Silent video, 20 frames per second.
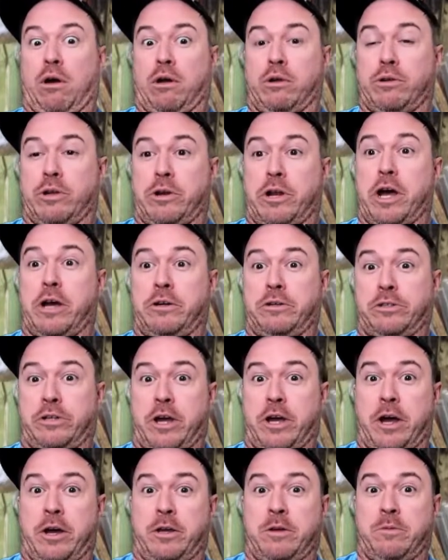"Today's
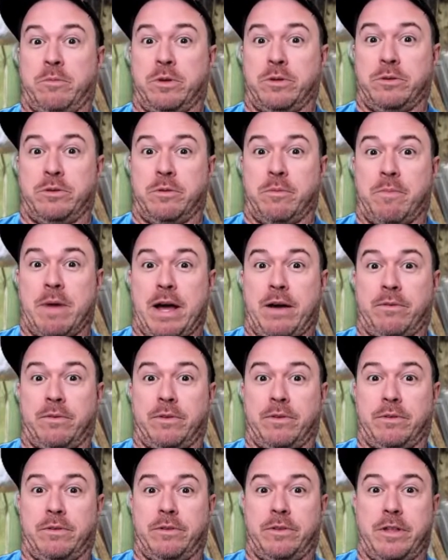game is about
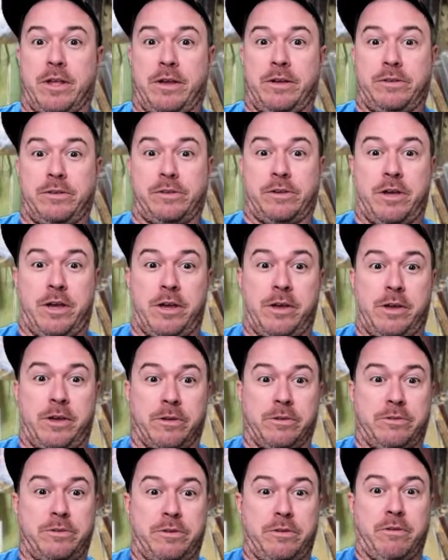these
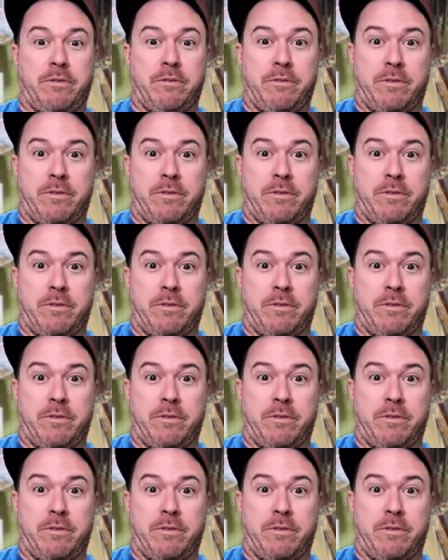kids."